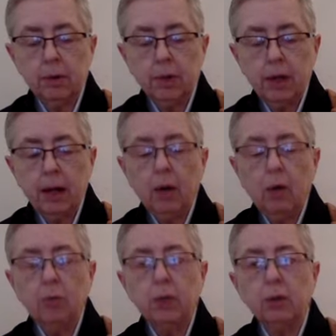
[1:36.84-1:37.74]
how
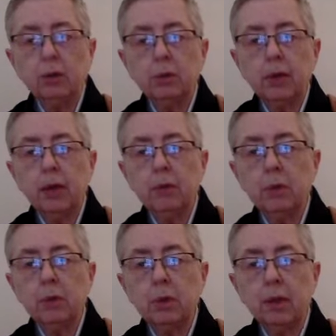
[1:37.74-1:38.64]
much her life
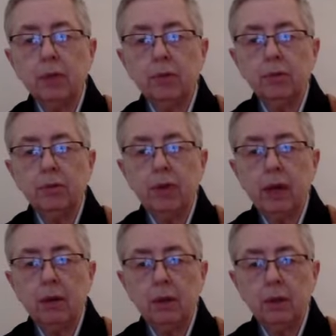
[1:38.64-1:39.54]
was a life of
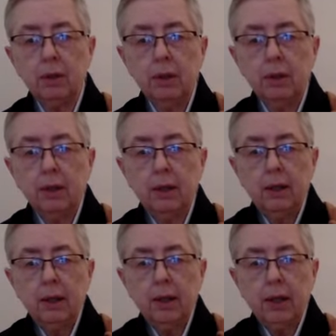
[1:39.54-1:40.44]
vow,
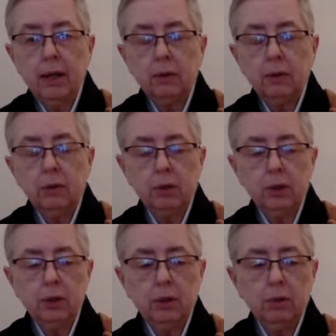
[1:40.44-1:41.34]
how
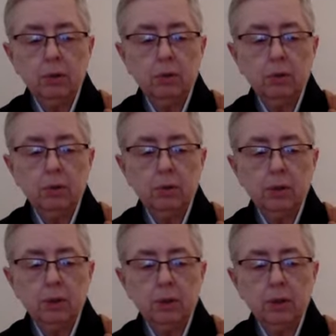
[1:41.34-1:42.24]
she used
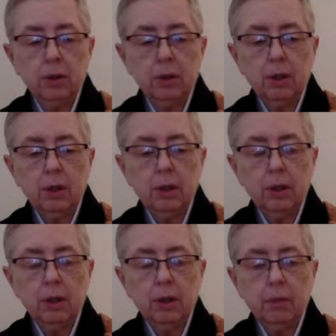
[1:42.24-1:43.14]

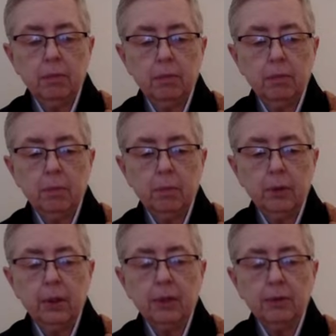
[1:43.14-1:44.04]
the
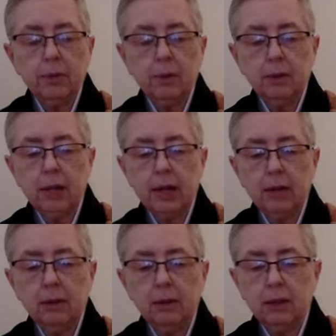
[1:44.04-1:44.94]
gifts and
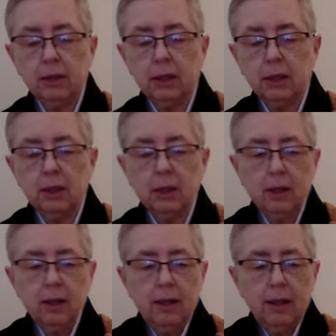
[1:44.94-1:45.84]
talents and
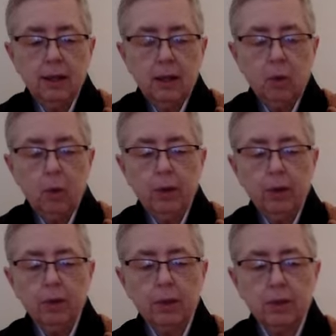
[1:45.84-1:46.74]

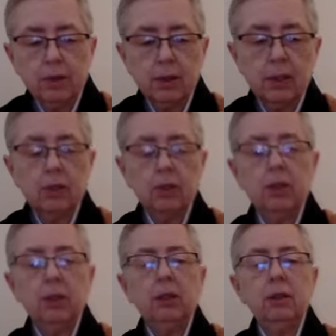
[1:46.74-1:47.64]
awareness that
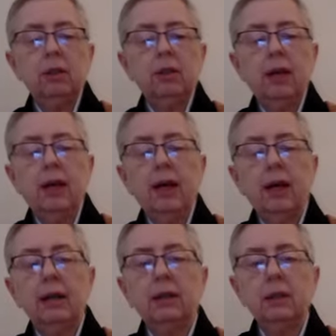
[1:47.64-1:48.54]
she
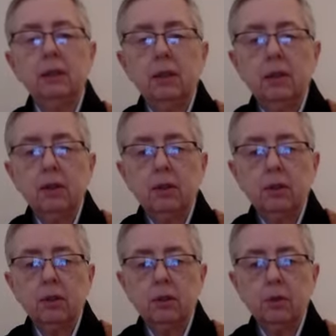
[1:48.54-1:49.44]
had
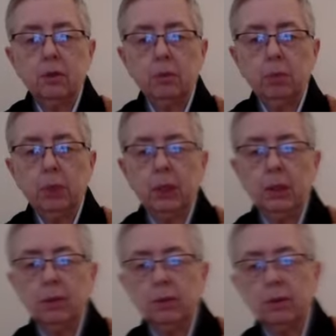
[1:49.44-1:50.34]
to serve
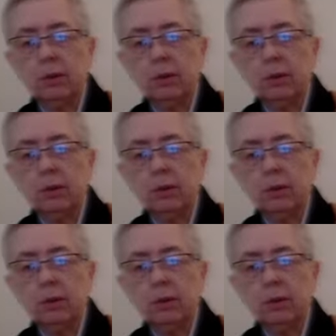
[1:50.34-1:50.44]
beings.